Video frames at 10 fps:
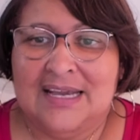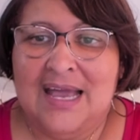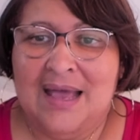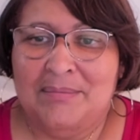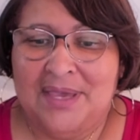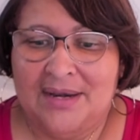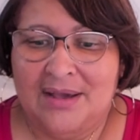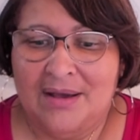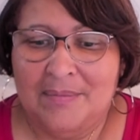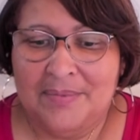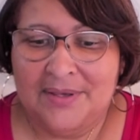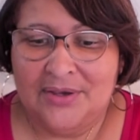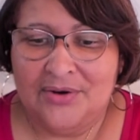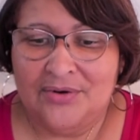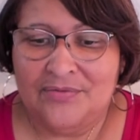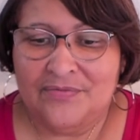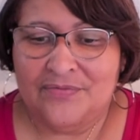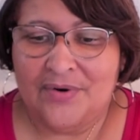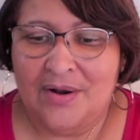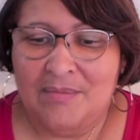the comment up here
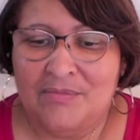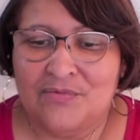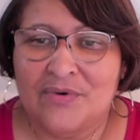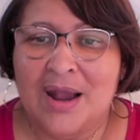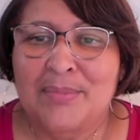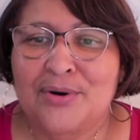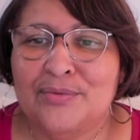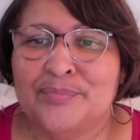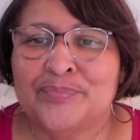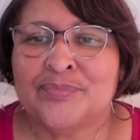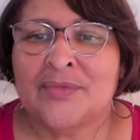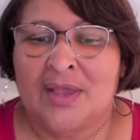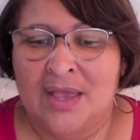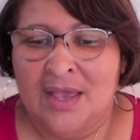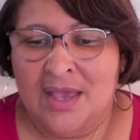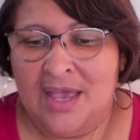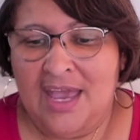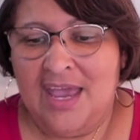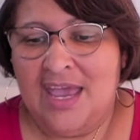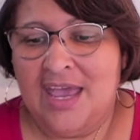from Robert.
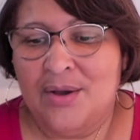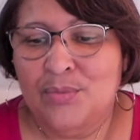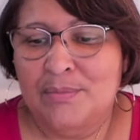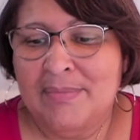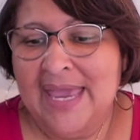And what